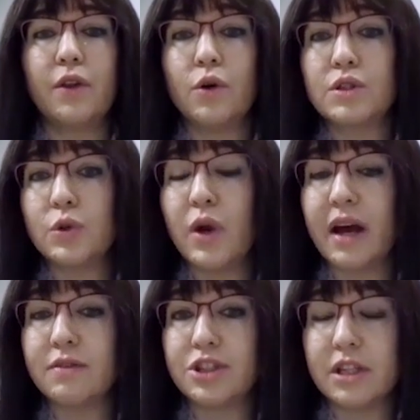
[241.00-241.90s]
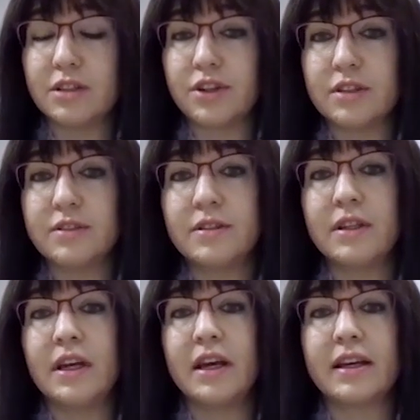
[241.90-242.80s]
those who have children
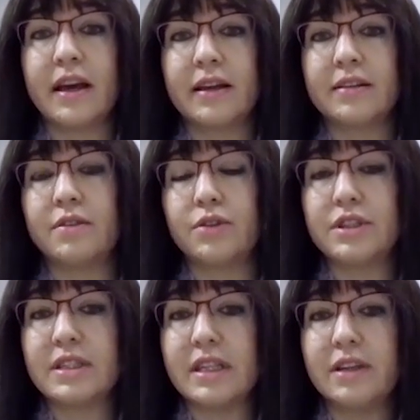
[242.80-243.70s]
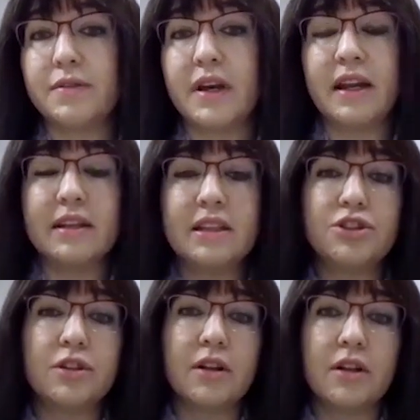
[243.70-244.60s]
can receive an
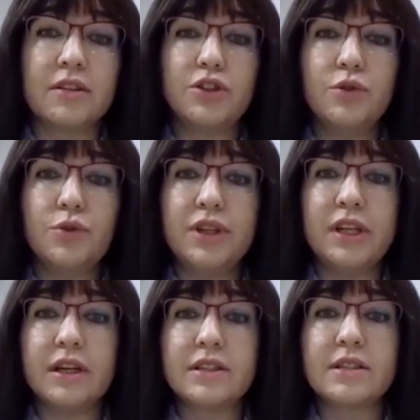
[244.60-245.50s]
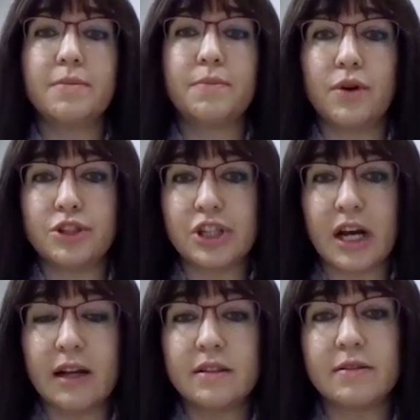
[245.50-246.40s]
additional 2 years per
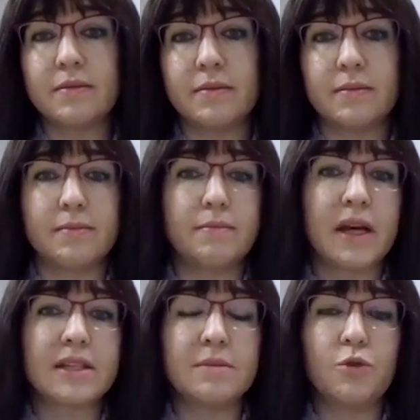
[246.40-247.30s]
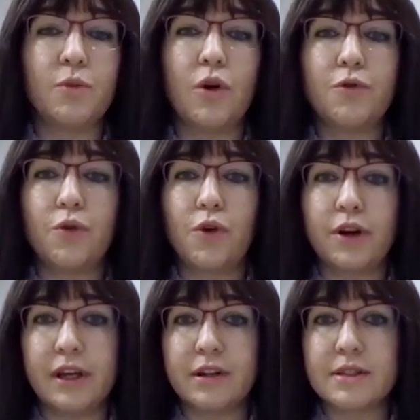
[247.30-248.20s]
child, maximum of 4
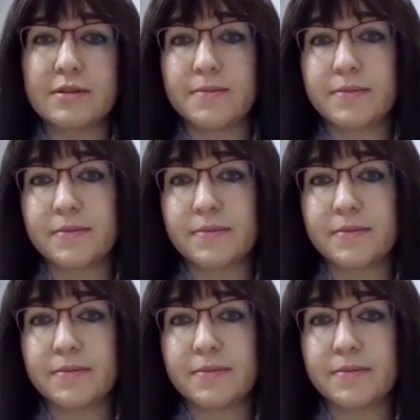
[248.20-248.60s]
years.